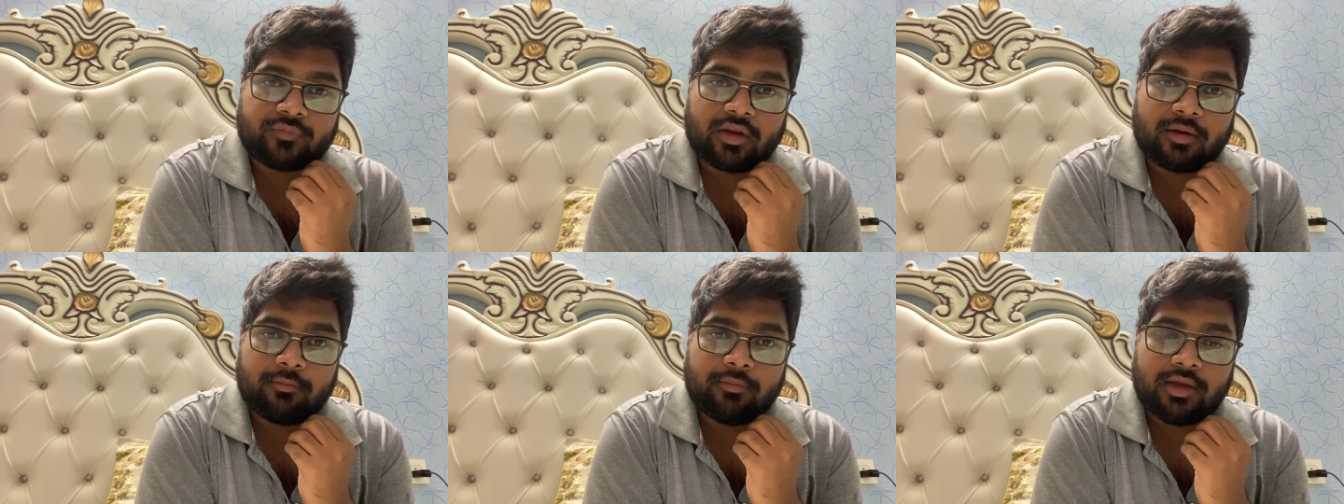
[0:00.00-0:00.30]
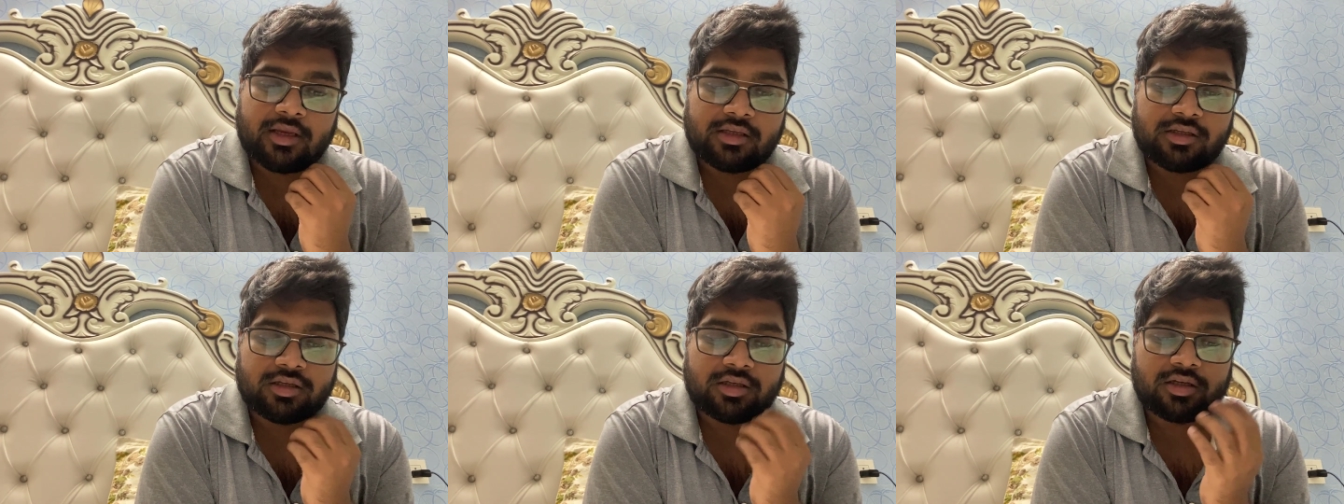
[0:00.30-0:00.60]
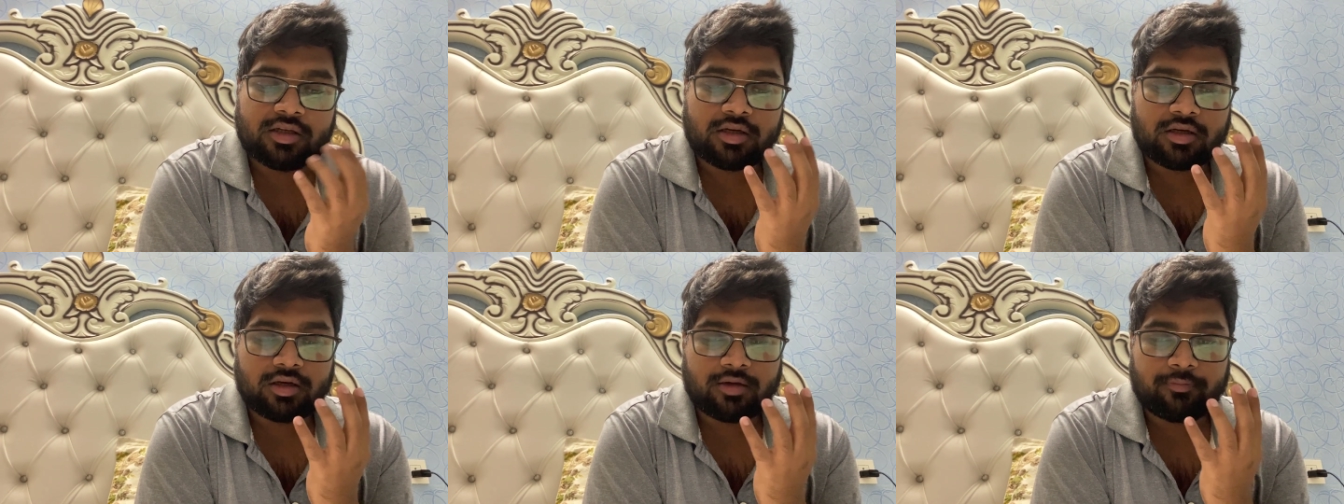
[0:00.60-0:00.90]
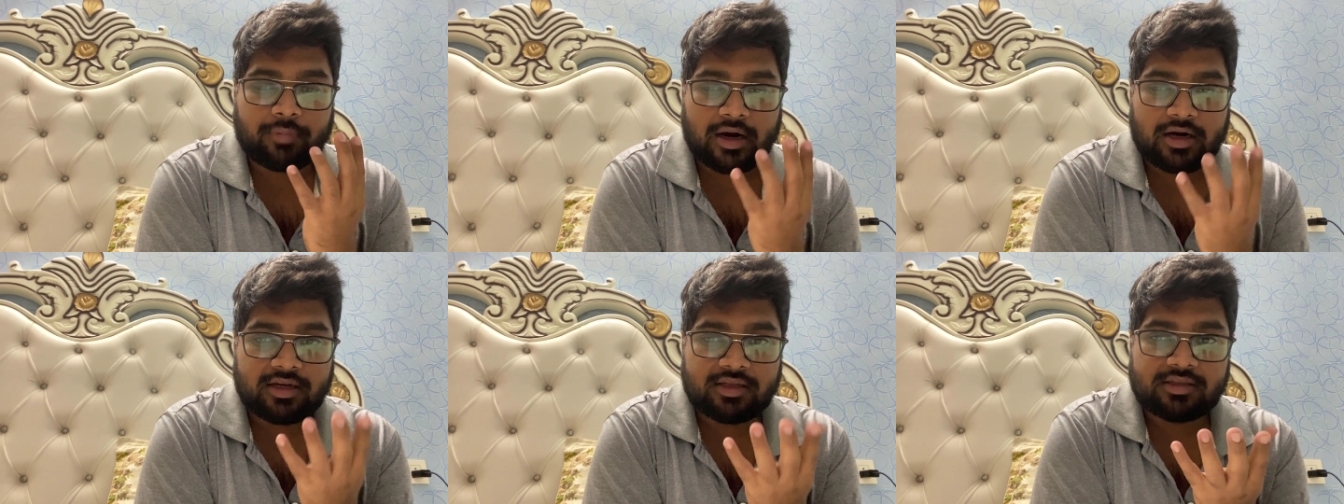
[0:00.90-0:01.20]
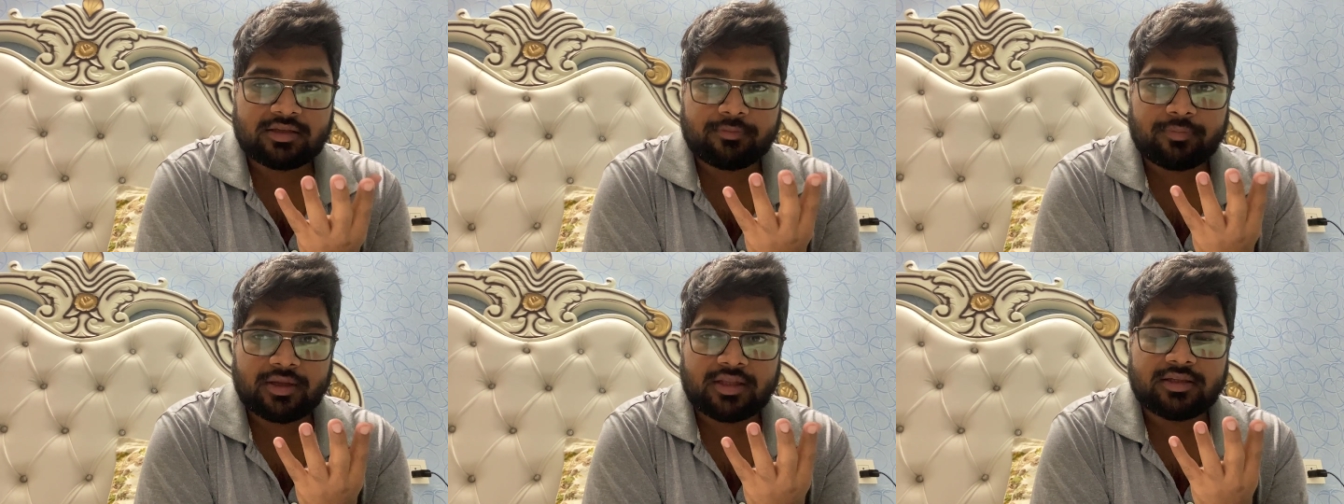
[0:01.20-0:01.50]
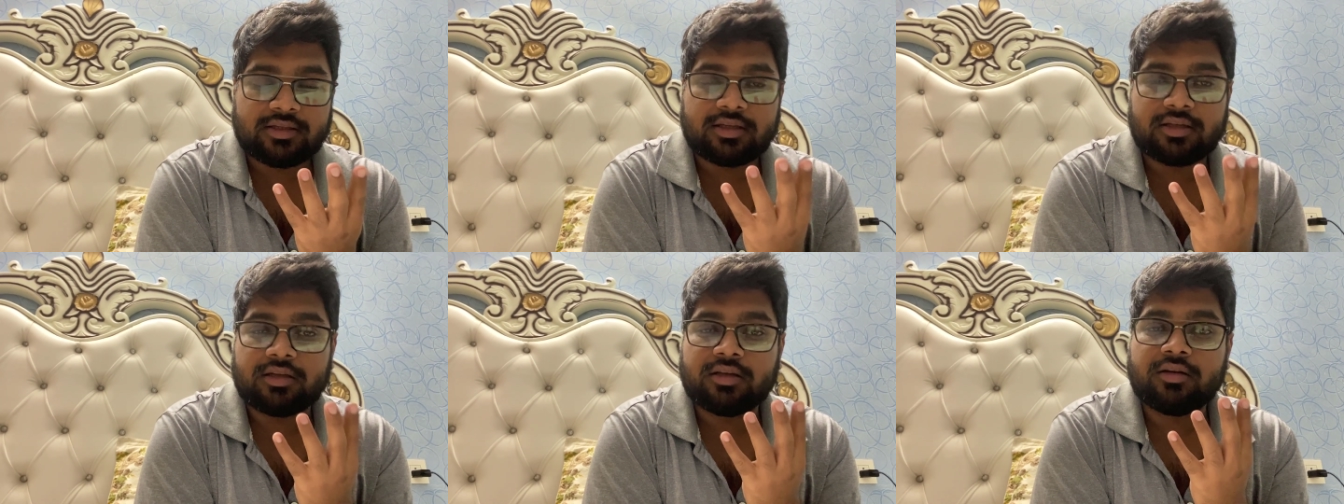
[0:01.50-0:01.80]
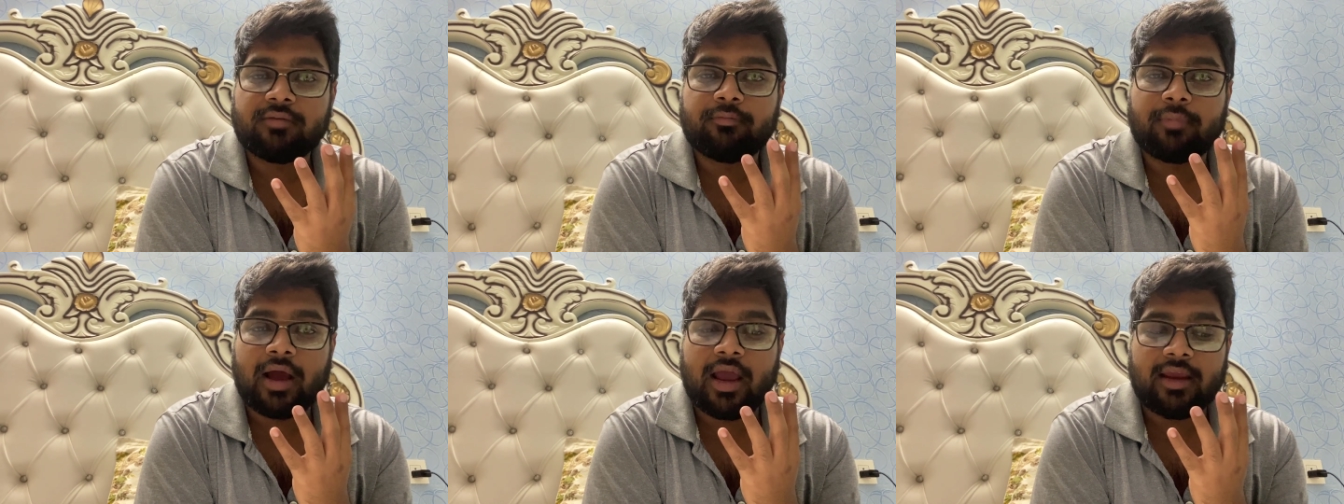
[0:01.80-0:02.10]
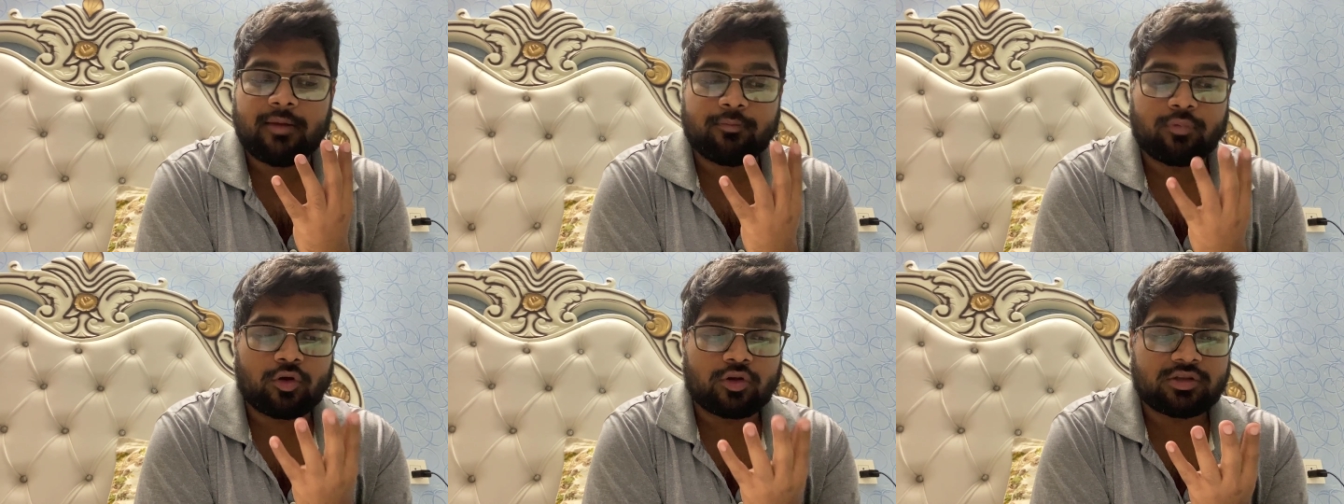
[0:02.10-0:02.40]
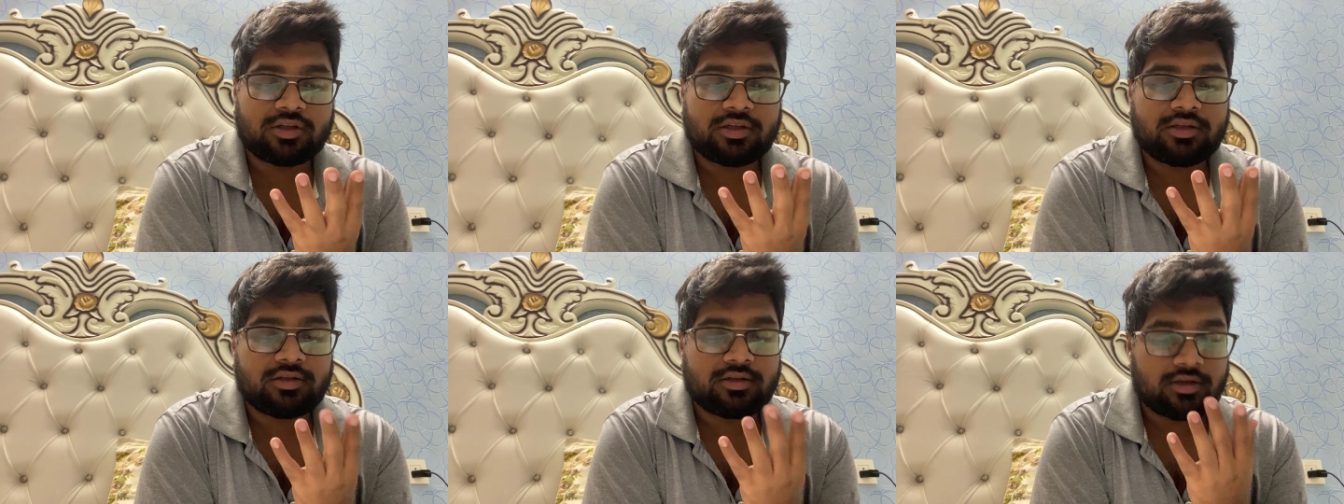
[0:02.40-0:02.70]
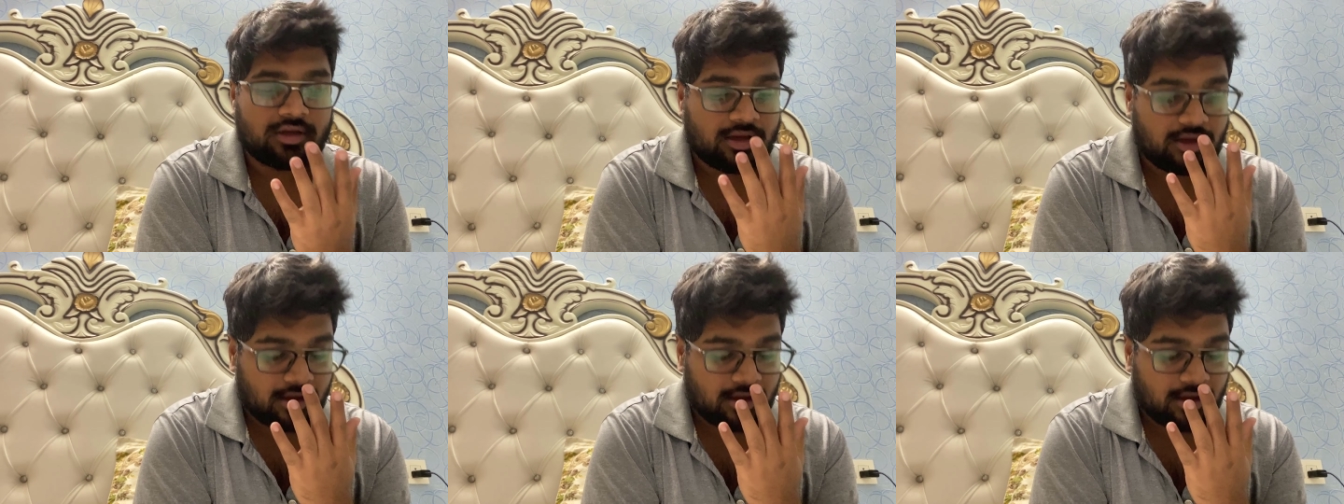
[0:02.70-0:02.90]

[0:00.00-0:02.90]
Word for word: major participants in a buying process